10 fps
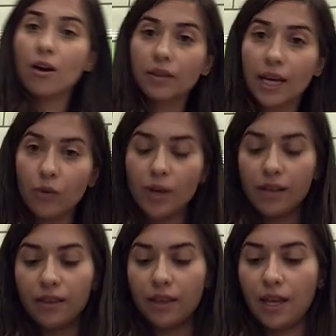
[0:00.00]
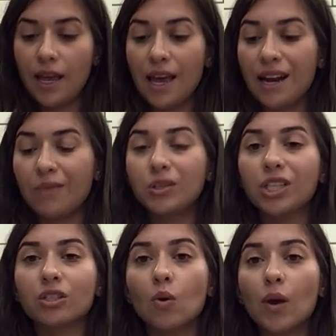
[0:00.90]
outline with, and I'm
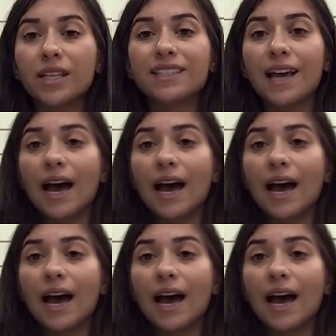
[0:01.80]
just going to